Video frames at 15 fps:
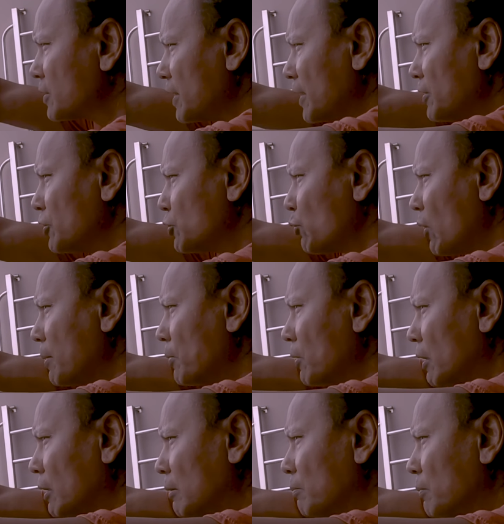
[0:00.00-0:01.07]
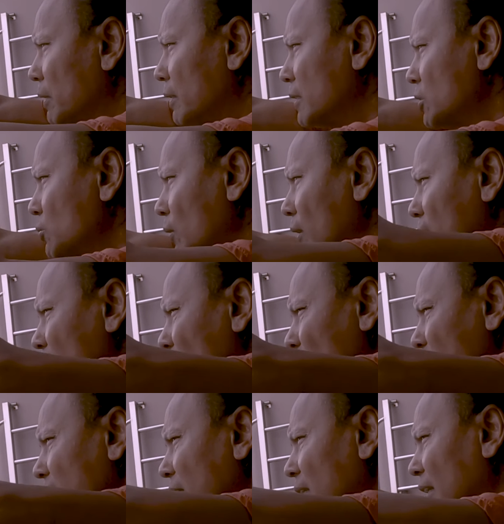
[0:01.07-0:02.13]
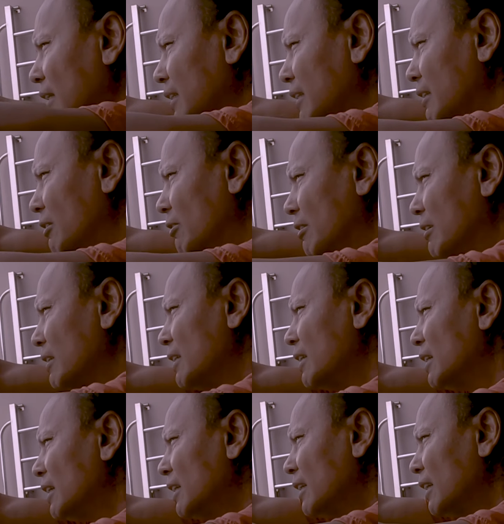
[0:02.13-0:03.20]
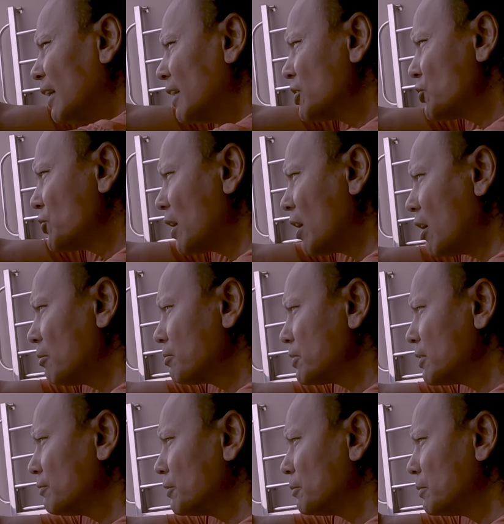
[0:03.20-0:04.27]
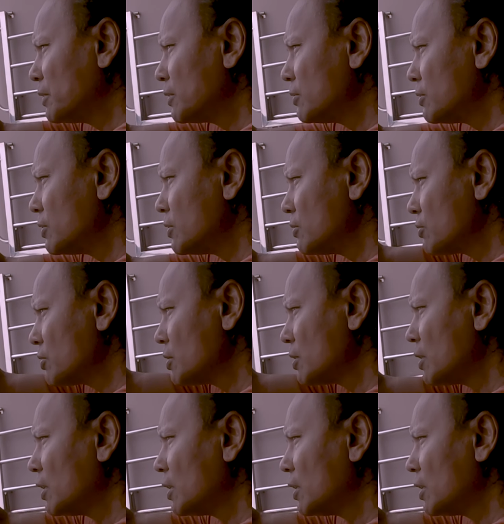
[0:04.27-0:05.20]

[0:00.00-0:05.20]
a standard tripod, but this one is something that, extra option for me to use.